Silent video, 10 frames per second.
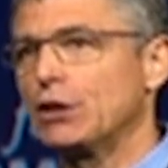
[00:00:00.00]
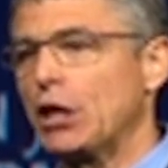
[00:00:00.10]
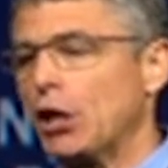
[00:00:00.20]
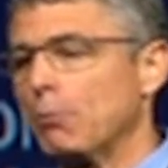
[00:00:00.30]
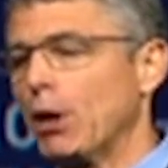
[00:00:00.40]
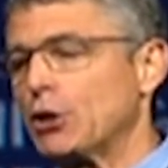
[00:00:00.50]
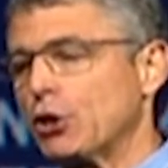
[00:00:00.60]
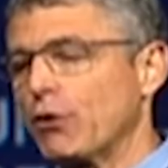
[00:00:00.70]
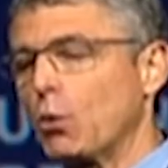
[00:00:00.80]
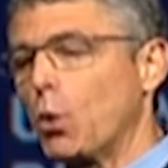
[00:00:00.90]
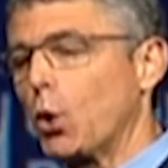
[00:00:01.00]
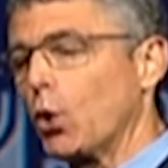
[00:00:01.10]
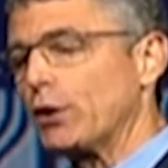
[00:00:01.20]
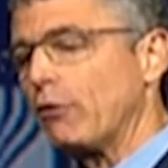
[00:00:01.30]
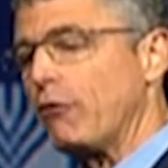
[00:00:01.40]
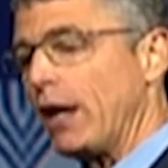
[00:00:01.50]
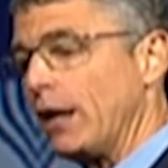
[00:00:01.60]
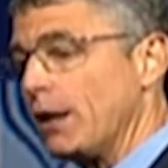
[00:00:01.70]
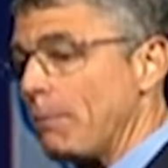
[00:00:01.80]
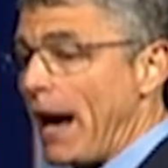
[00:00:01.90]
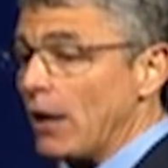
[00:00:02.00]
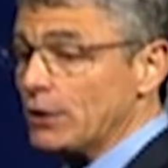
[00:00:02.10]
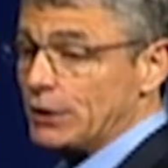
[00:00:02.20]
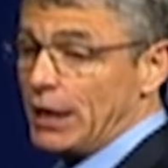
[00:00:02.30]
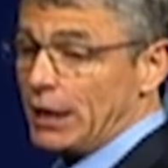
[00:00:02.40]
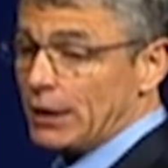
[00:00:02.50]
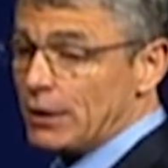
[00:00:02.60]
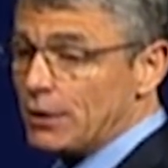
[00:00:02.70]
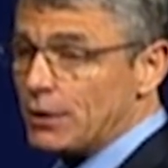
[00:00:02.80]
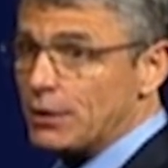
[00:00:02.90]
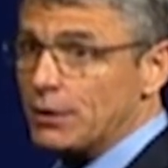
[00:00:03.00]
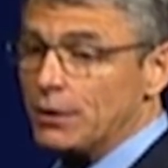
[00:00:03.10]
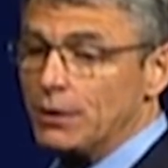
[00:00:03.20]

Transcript: to hear much of the world defend the Palestinians